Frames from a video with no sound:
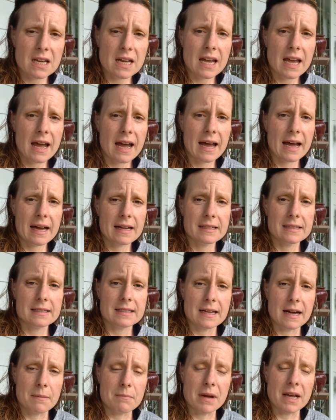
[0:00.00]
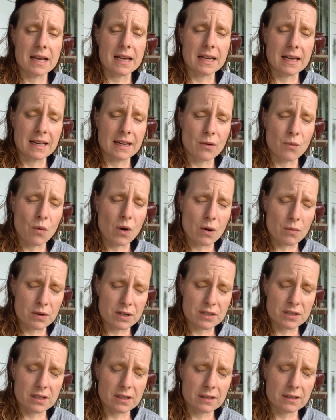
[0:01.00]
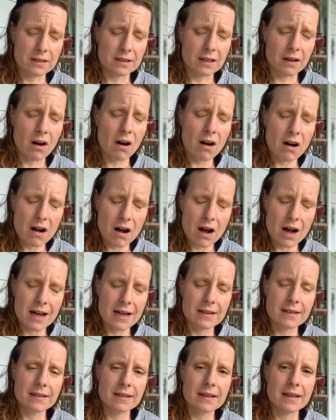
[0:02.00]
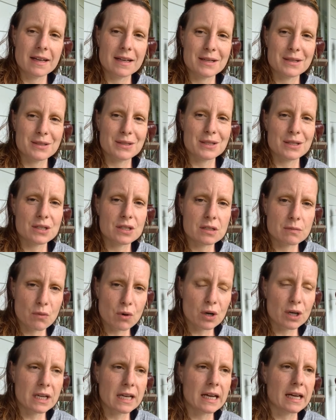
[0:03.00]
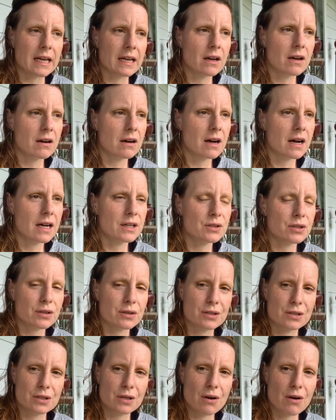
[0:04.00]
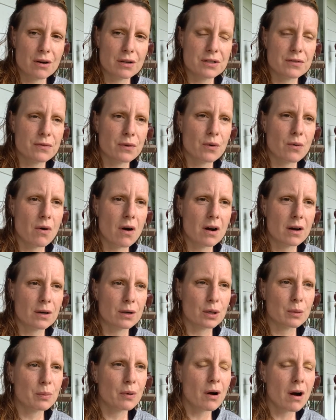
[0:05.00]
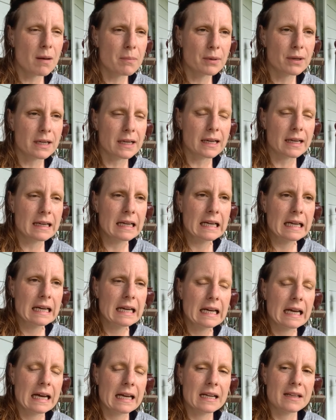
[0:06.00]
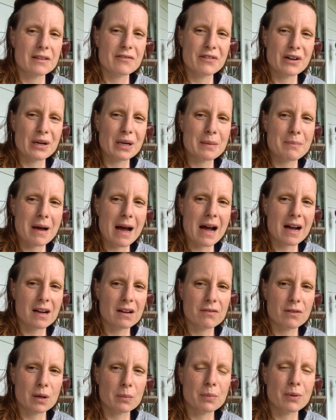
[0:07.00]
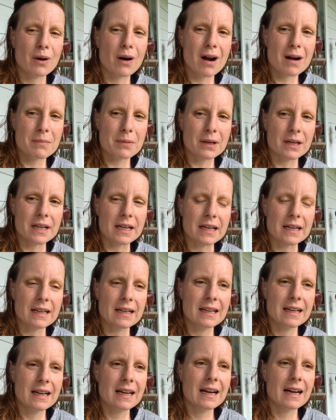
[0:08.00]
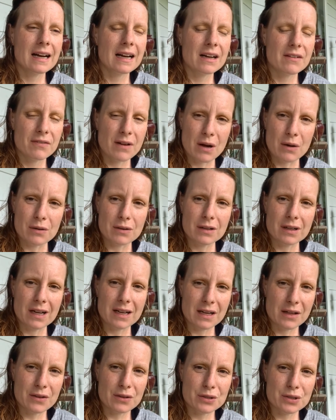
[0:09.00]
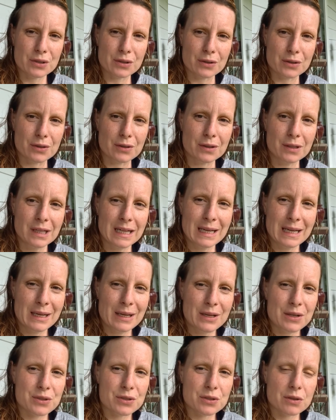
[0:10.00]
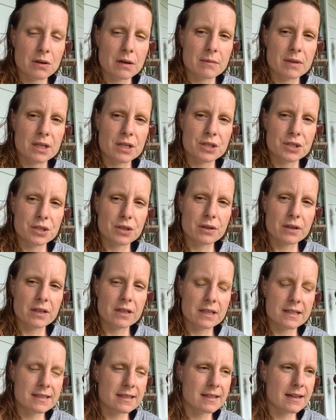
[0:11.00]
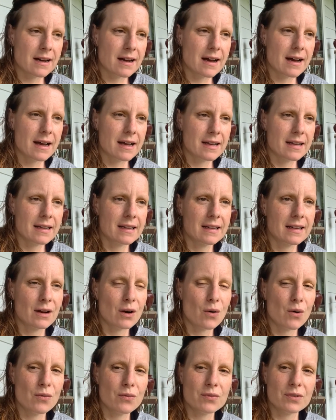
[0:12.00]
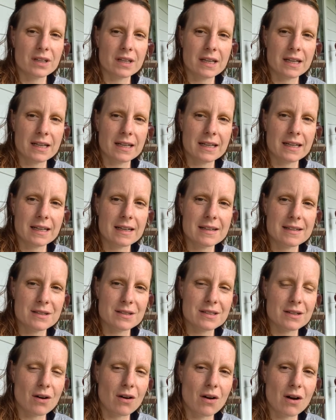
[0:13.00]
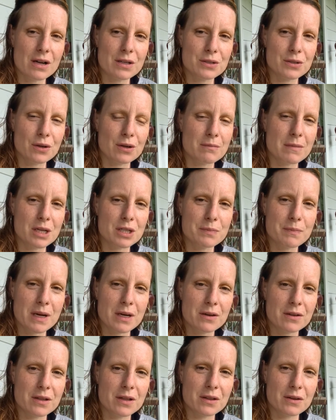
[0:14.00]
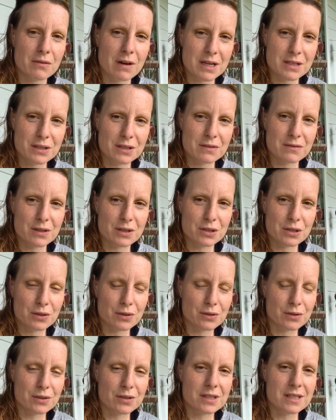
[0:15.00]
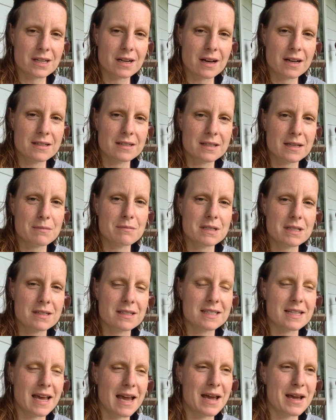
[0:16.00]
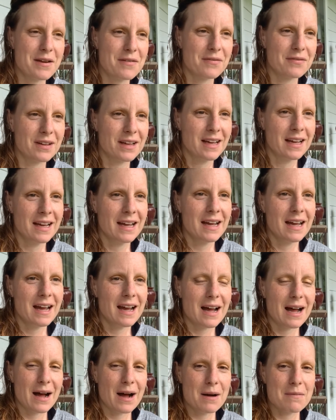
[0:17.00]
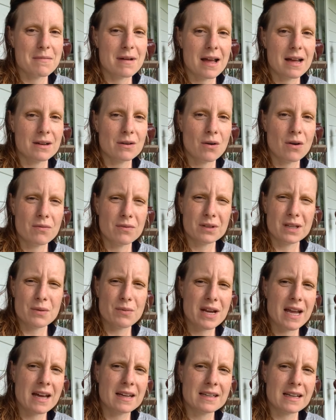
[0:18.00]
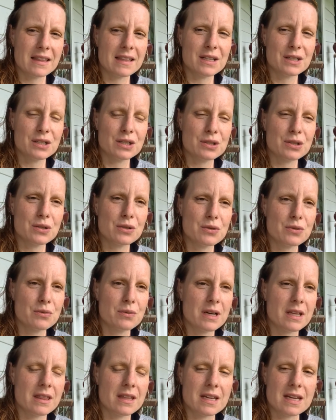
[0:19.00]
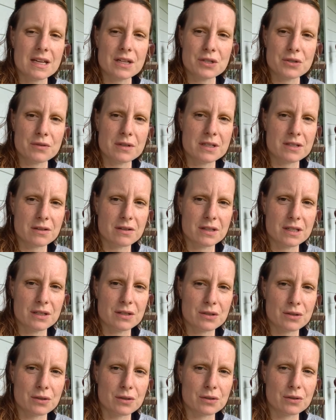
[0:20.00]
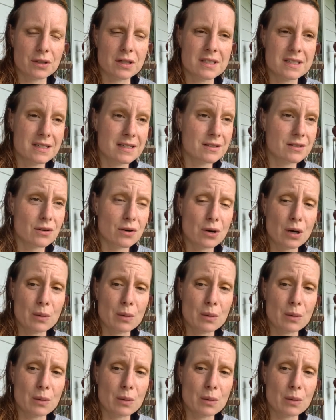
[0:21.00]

And um, what was odd is this morning, I took the dogs for a walk on our property, and at the very back of our property, I found another turtle. So I'm going to show you this guy. Hopefully his odds are much better than the rest of the turtles that I seem to save. Um, and hopefully we had nothing to do with the injuries on this turtle because he is on our